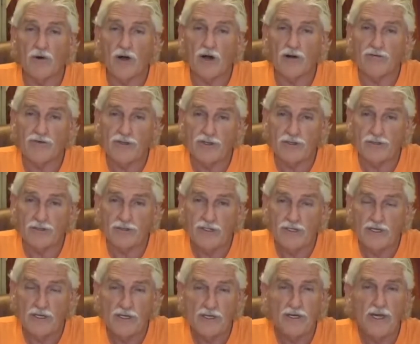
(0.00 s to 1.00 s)
raw
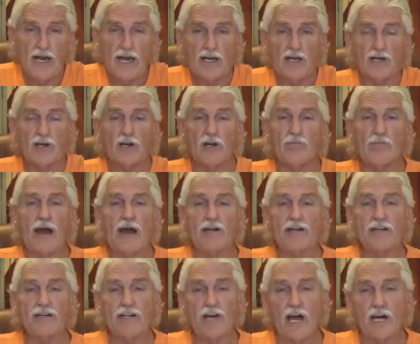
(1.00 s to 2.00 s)
food and learn
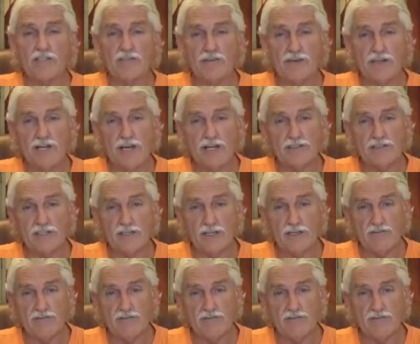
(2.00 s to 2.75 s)
about detoxification.